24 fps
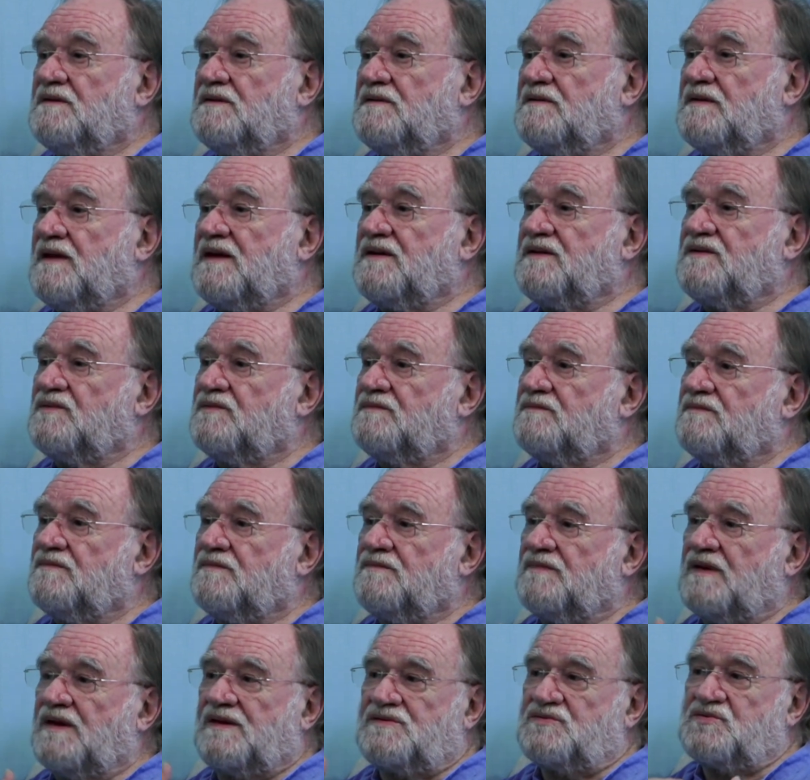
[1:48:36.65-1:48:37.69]
and
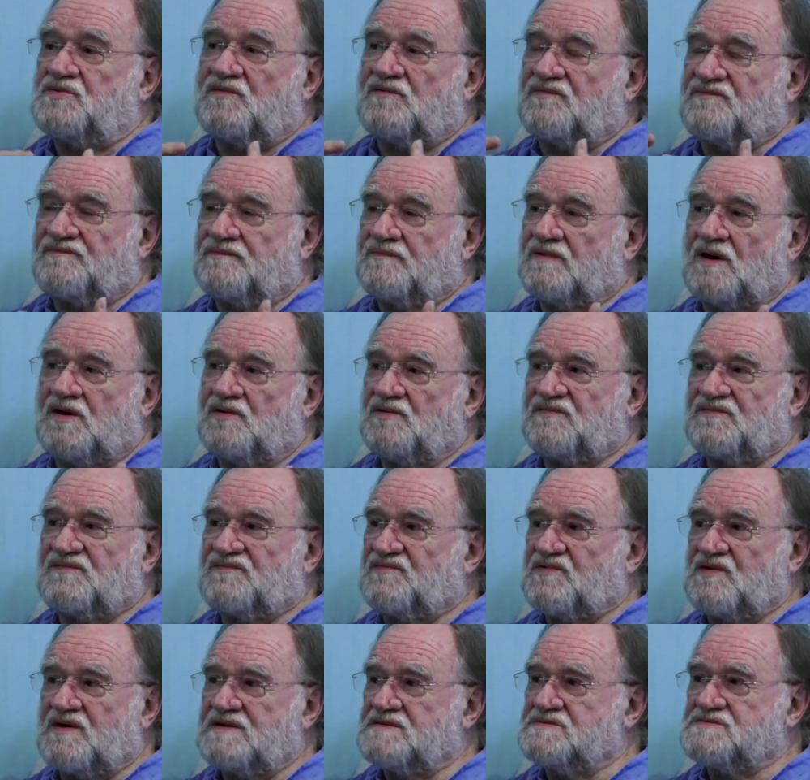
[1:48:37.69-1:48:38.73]
your close
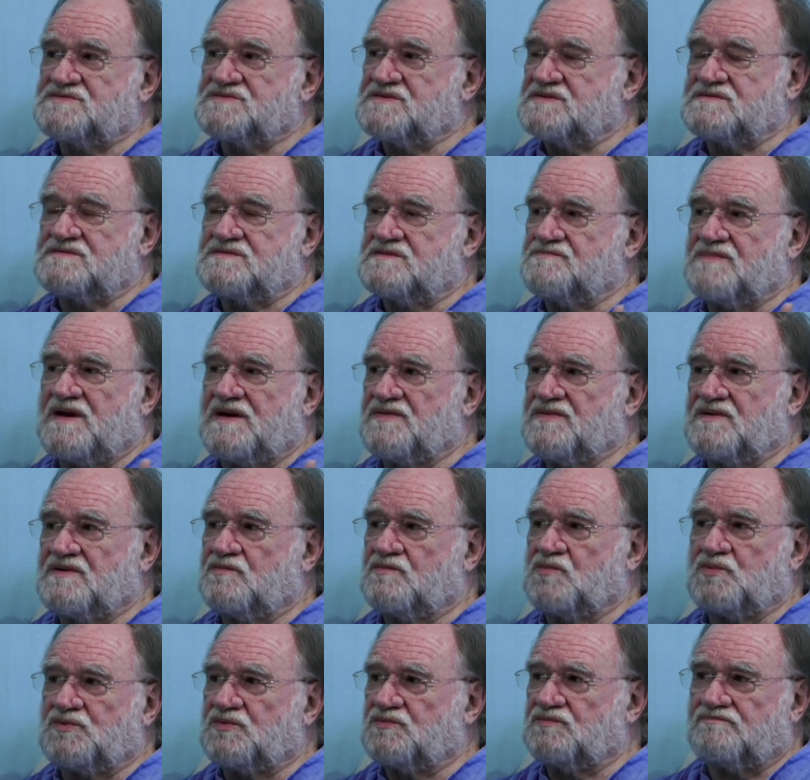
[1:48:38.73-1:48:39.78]
friends and the mother
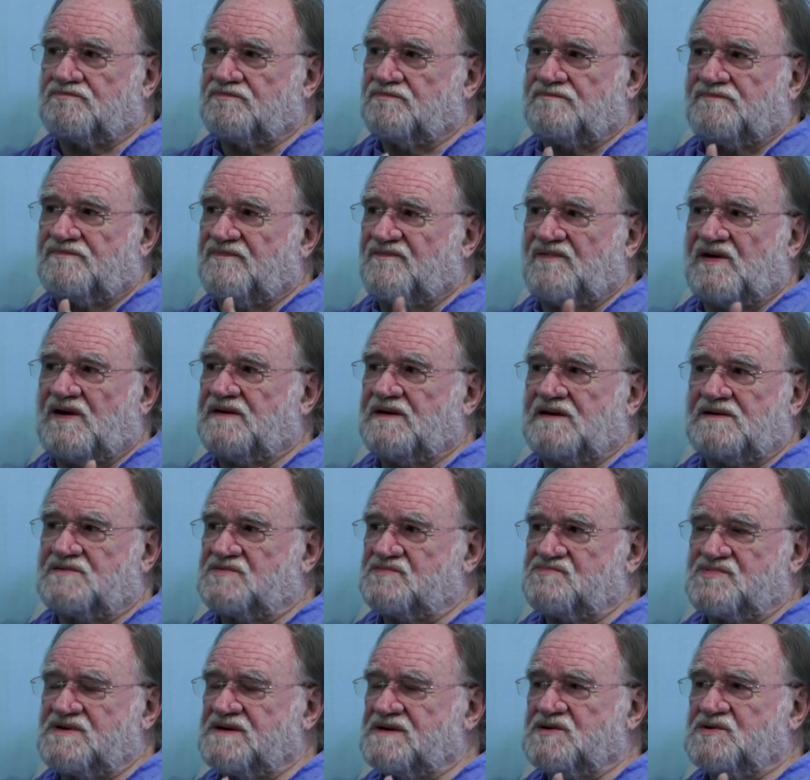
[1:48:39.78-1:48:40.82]
would find it a
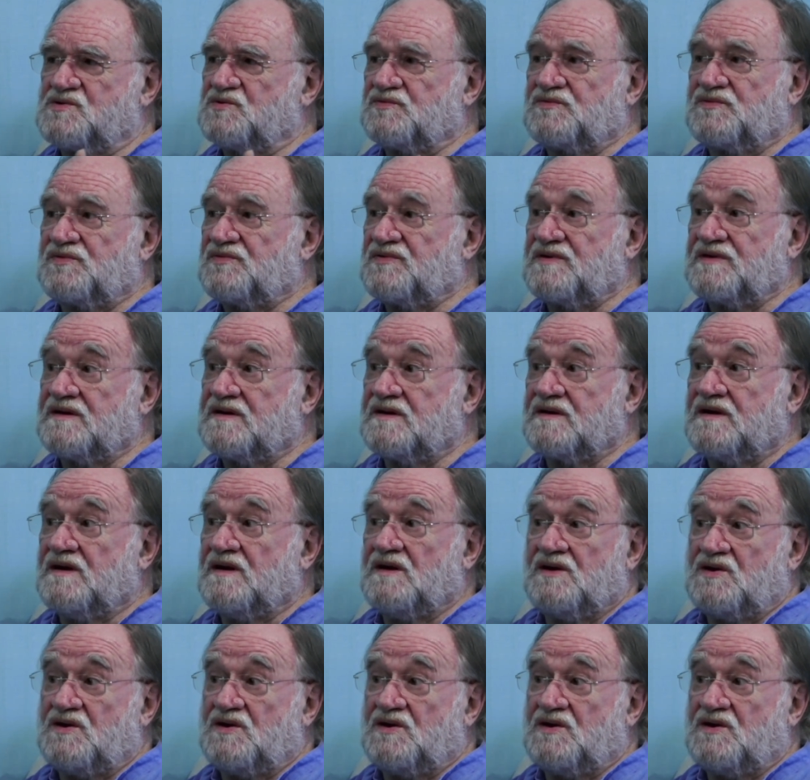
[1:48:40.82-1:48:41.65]
really good thing.